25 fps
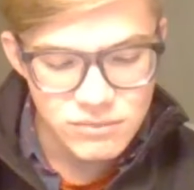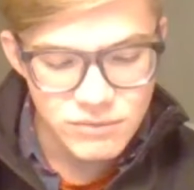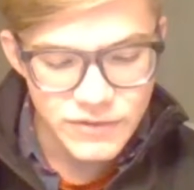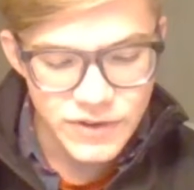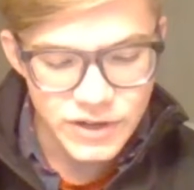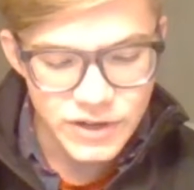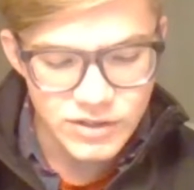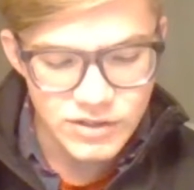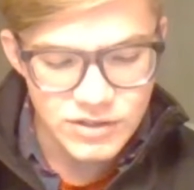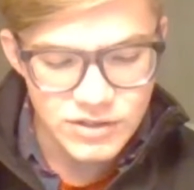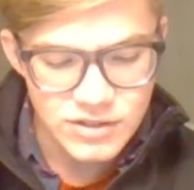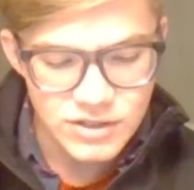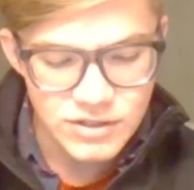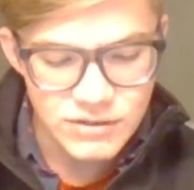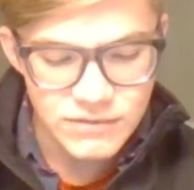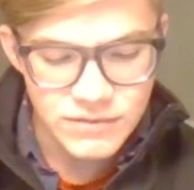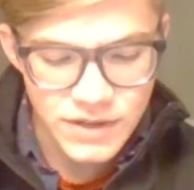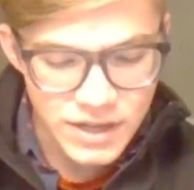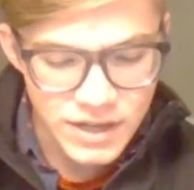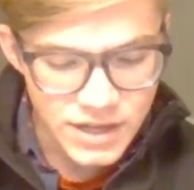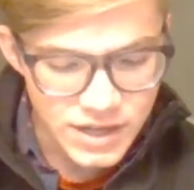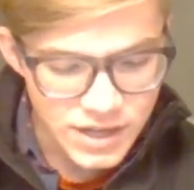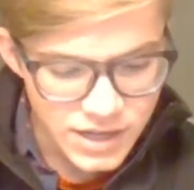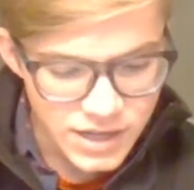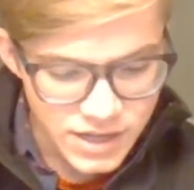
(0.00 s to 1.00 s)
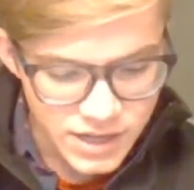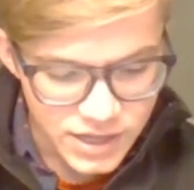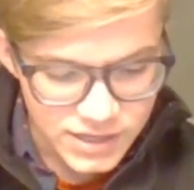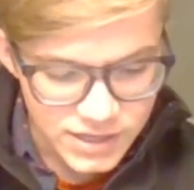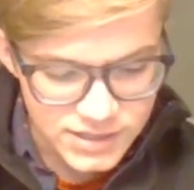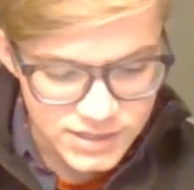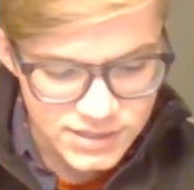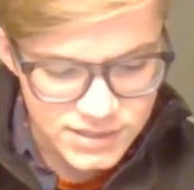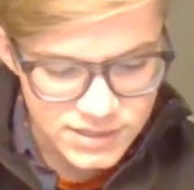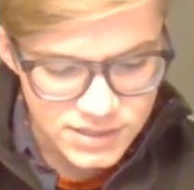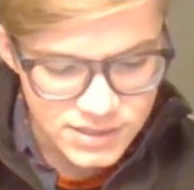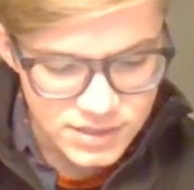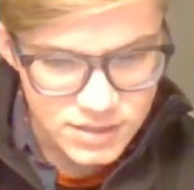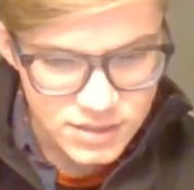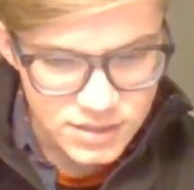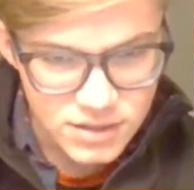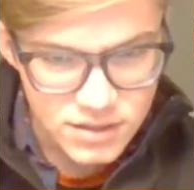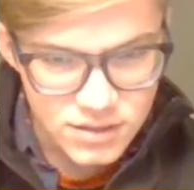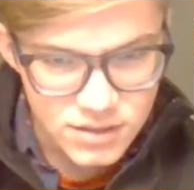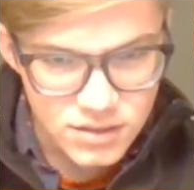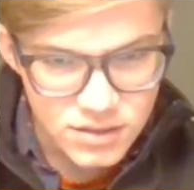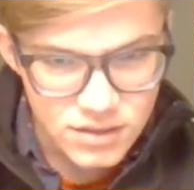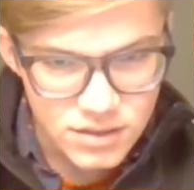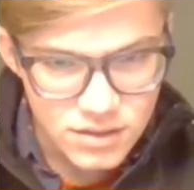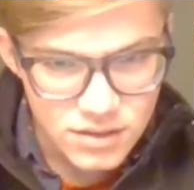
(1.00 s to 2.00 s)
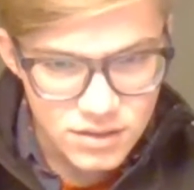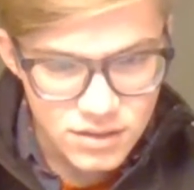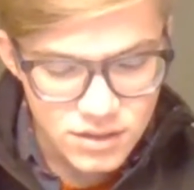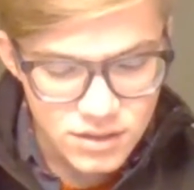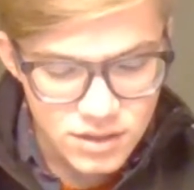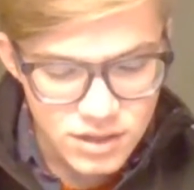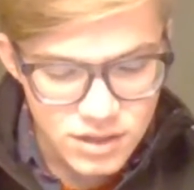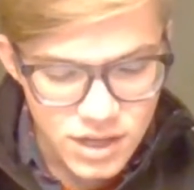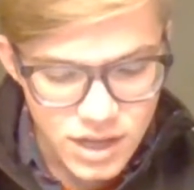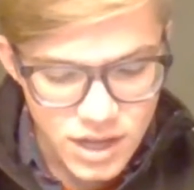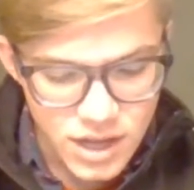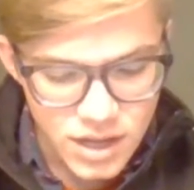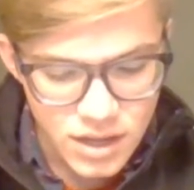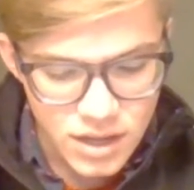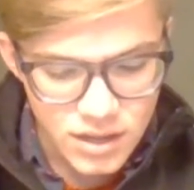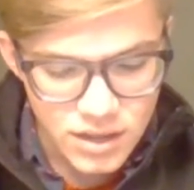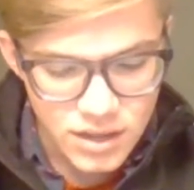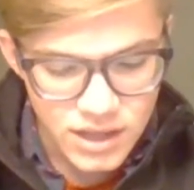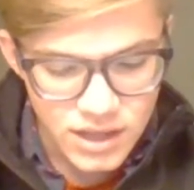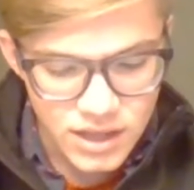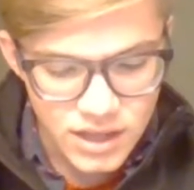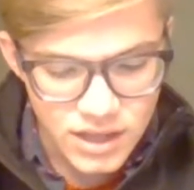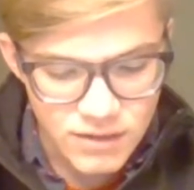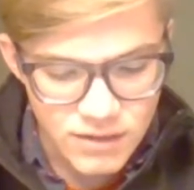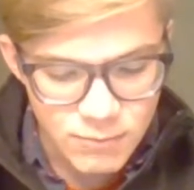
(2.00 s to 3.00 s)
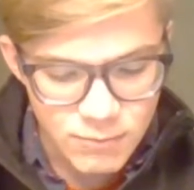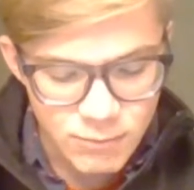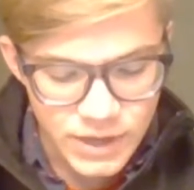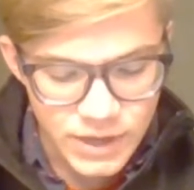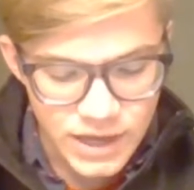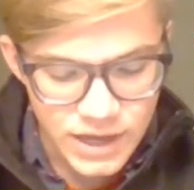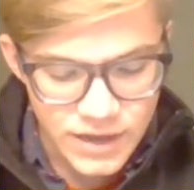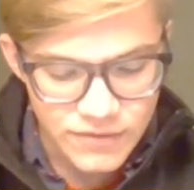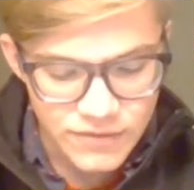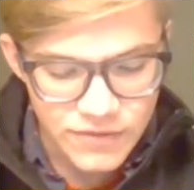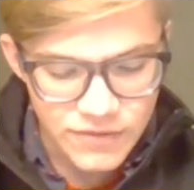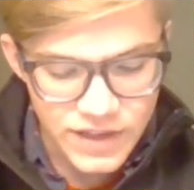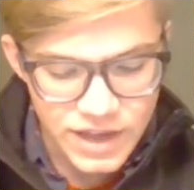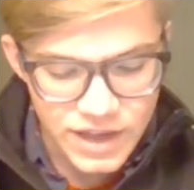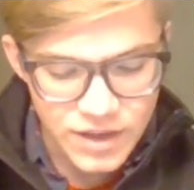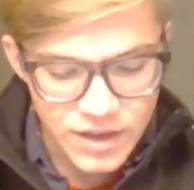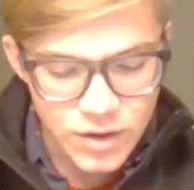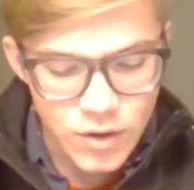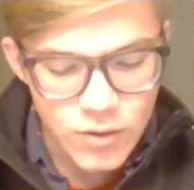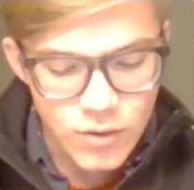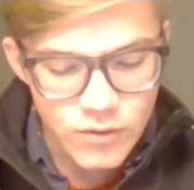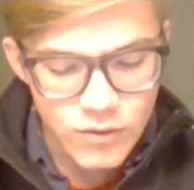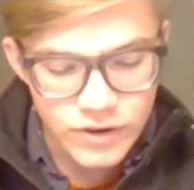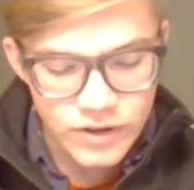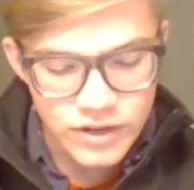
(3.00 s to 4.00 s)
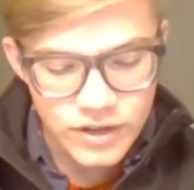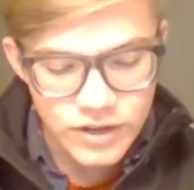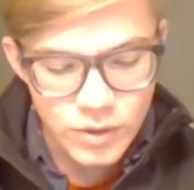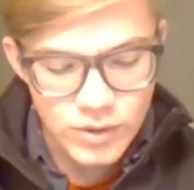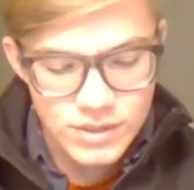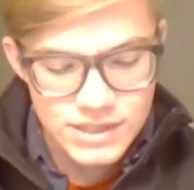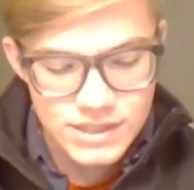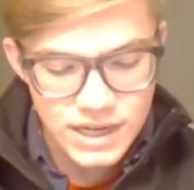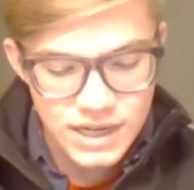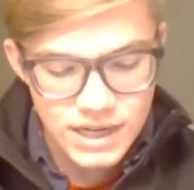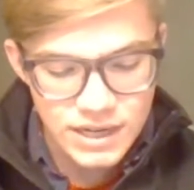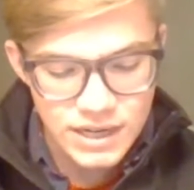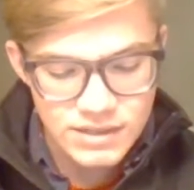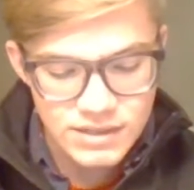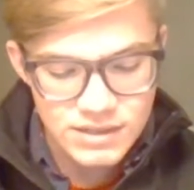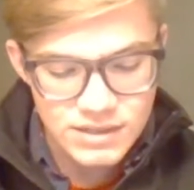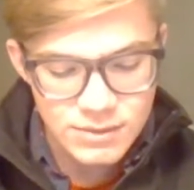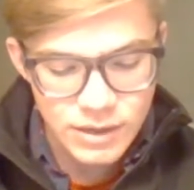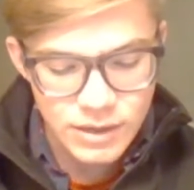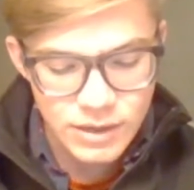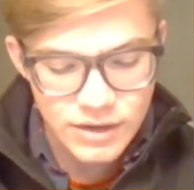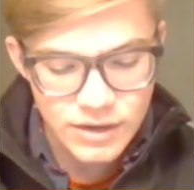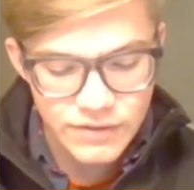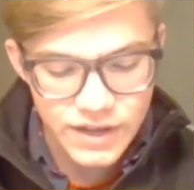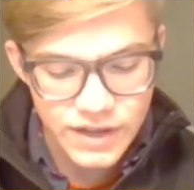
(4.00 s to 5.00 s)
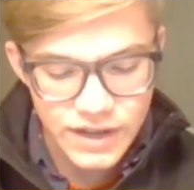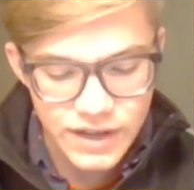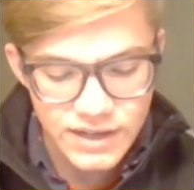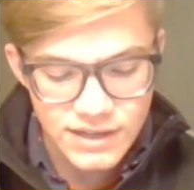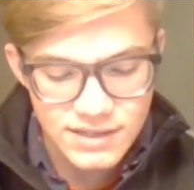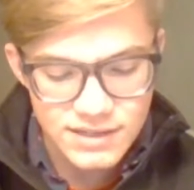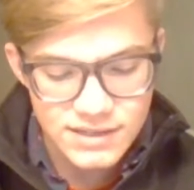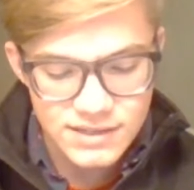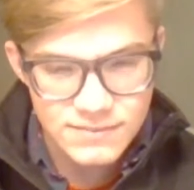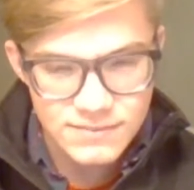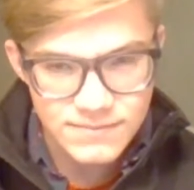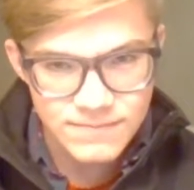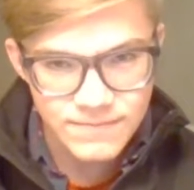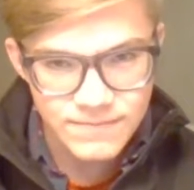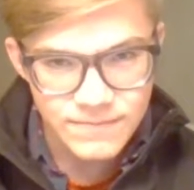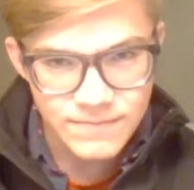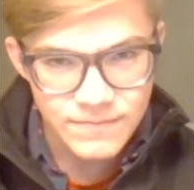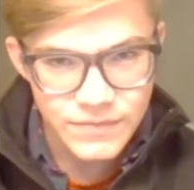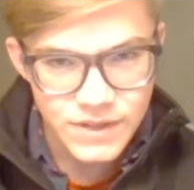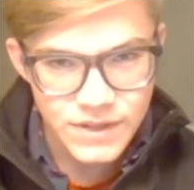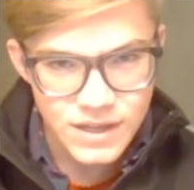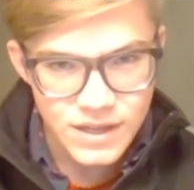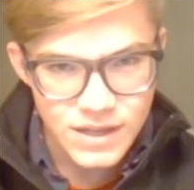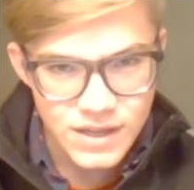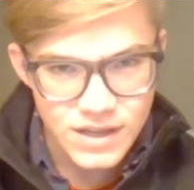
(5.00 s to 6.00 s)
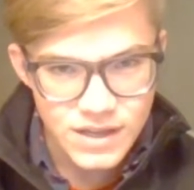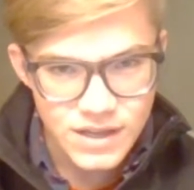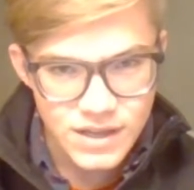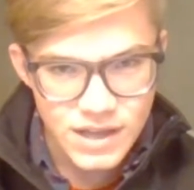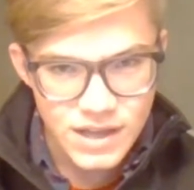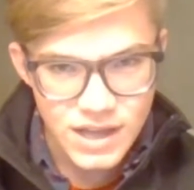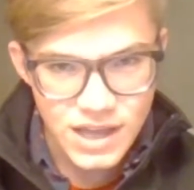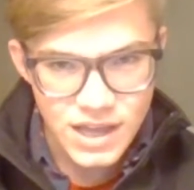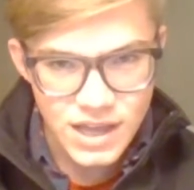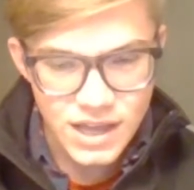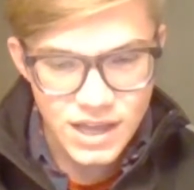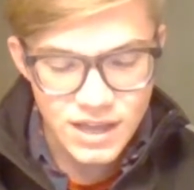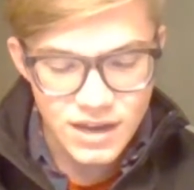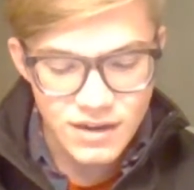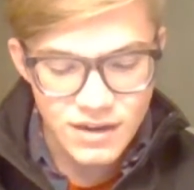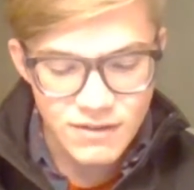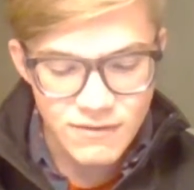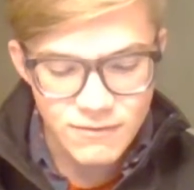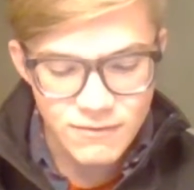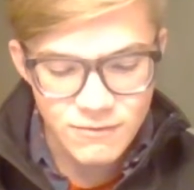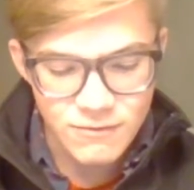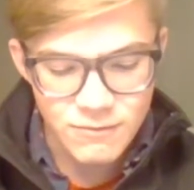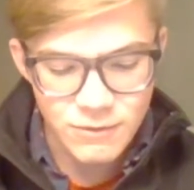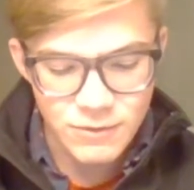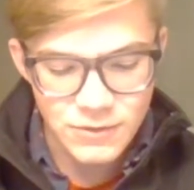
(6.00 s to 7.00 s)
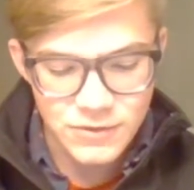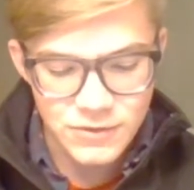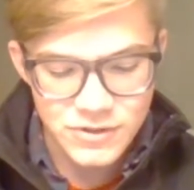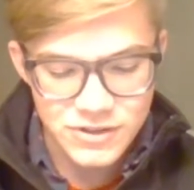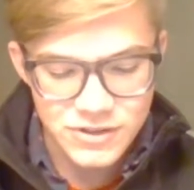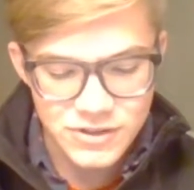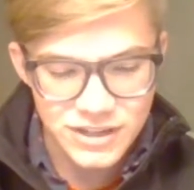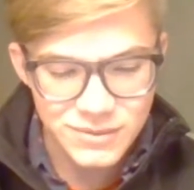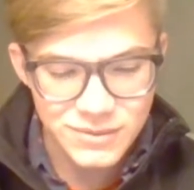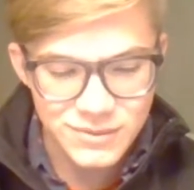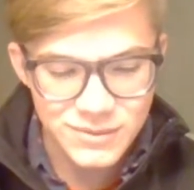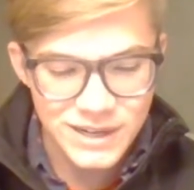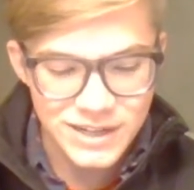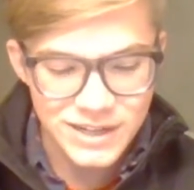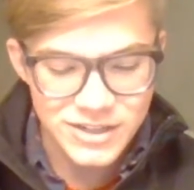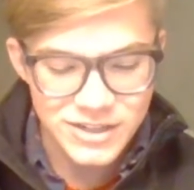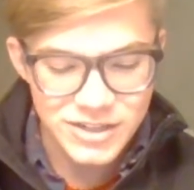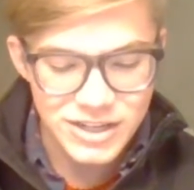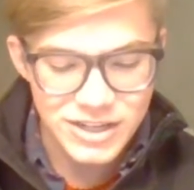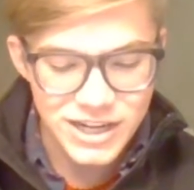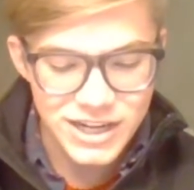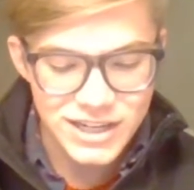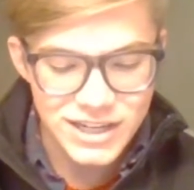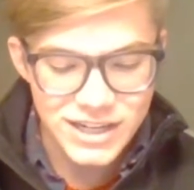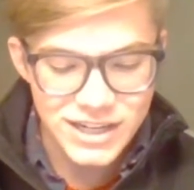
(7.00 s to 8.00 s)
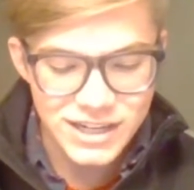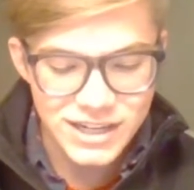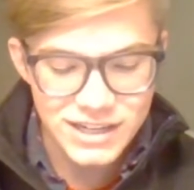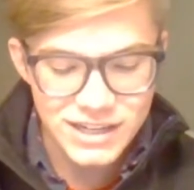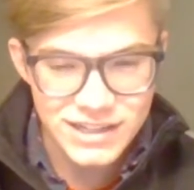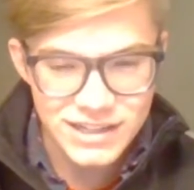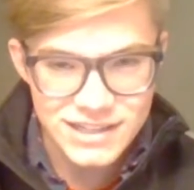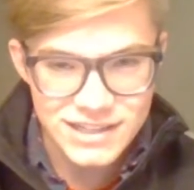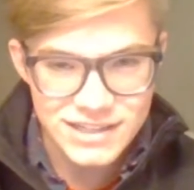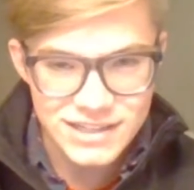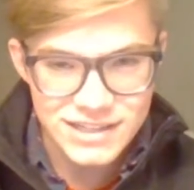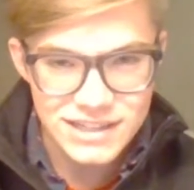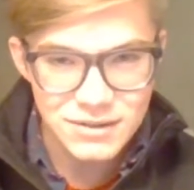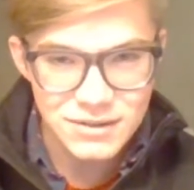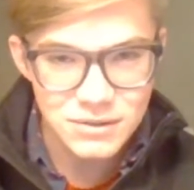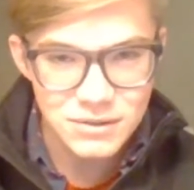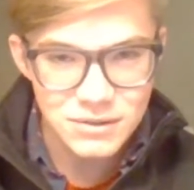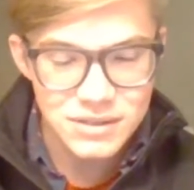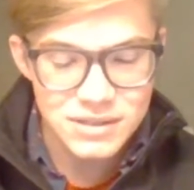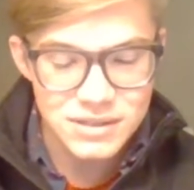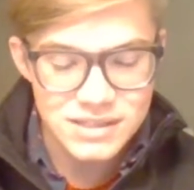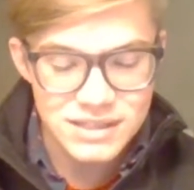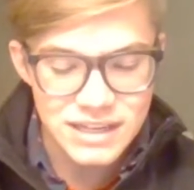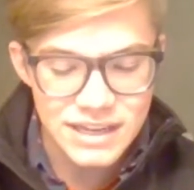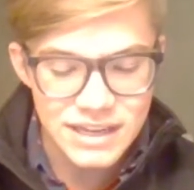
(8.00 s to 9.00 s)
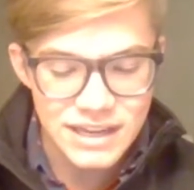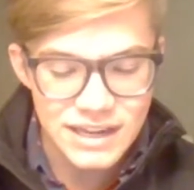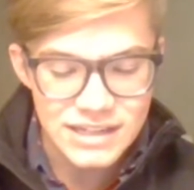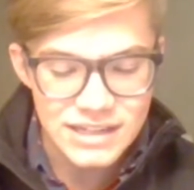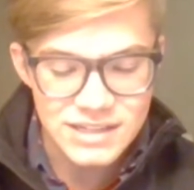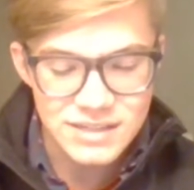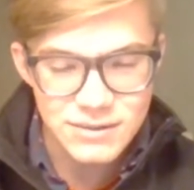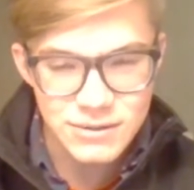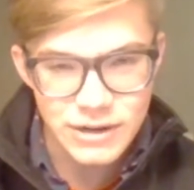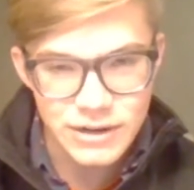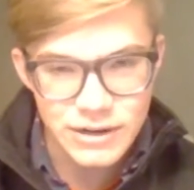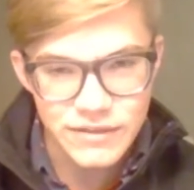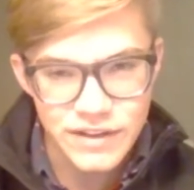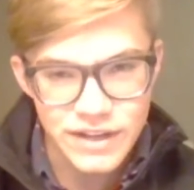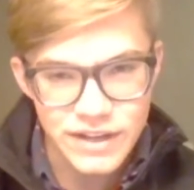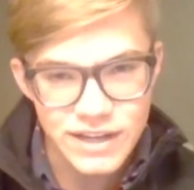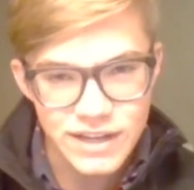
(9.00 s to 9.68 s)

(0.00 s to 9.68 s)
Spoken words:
Fairly certain. Yes. And then we have that over cosine squared of x. And with trigonometric identities, that's equal to secant squared of